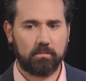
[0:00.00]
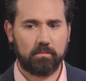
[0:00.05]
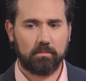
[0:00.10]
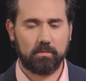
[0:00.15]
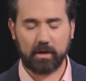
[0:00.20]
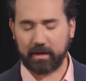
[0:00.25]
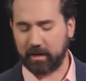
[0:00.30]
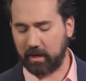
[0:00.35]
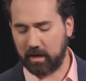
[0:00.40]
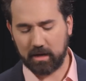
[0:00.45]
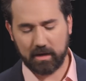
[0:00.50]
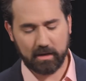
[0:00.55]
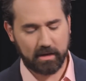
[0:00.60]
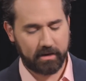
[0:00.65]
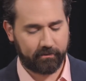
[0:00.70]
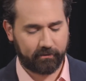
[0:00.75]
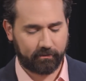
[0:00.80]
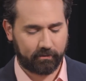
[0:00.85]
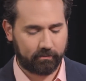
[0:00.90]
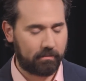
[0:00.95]
Look,
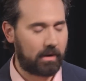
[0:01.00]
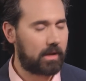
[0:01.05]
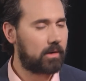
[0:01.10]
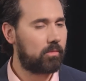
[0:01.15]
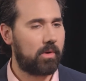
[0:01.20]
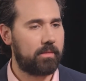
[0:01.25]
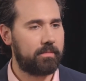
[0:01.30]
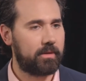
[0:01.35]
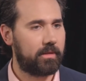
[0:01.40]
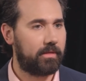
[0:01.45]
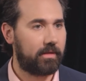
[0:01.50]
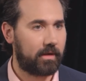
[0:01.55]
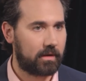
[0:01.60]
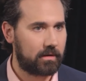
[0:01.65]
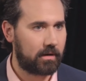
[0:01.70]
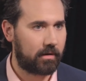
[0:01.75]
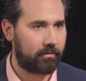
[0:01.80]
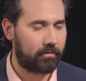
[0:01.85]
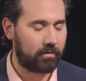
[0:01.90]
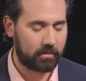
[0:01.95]
if men and women think
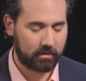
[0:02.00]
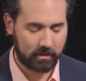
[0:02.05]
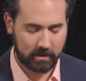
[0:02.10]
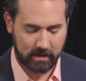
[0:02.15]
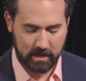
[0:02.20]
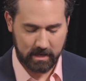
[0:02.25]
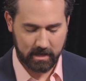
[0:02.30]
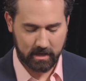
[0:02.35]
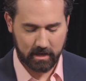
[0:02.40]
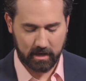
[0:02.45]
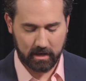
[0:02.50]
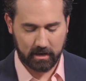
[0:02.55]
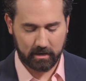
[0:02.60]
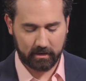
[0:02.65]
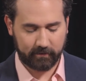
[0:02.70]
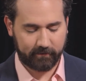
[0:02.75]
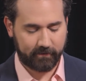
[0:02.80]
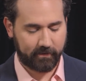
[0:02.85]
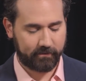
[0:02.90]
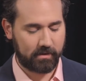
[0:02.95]
differently,
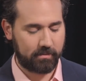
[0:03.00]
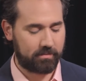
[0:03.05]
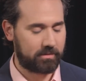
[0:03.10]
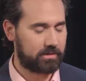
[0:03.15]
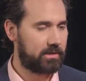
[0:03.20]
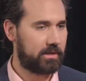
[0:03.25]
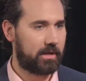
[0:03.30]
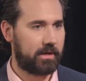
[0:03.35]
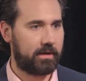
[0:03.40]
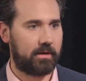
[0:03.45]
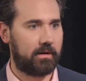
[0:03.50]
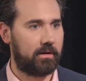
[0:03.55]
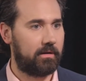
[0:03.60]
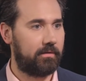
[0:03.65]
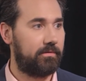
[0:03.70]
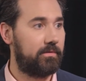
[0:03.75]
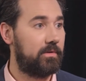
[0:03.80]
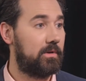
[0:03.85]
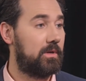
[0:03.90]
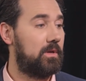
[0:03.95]
and 50%
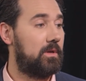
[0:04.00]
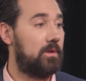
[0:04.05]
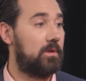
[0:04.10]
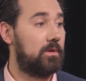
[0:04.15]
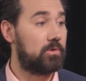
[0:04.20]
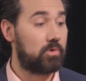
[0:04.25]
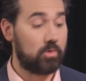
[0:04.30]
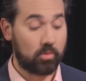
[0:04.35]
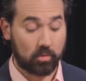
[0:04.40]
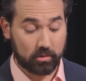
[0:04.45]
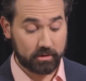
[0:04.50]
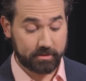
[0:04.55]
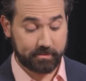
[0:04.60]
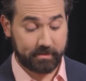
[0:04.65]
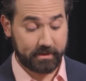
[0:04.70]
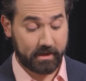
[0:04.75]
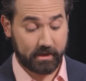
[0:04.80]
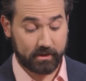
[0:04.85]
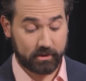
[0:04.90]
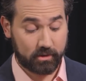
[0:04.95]
of Google's
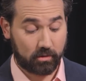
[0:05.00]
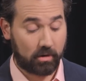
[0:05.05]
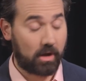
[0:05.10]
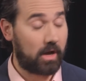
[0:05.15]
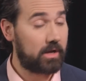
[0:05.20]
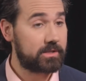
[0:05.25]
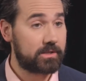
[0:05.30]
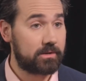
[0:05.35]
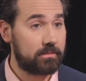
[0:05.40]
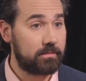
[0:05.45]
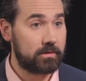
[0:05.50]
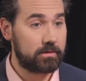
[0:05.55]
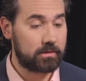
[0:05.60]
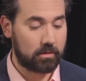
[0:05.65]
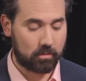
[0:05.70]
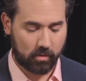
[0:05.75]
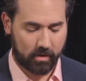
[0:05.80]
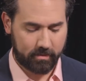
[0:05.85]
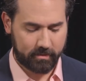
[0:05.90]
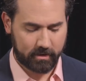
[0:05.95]
potential customers are
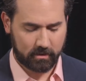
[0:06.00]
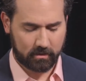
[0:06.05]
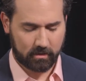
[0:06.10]
women,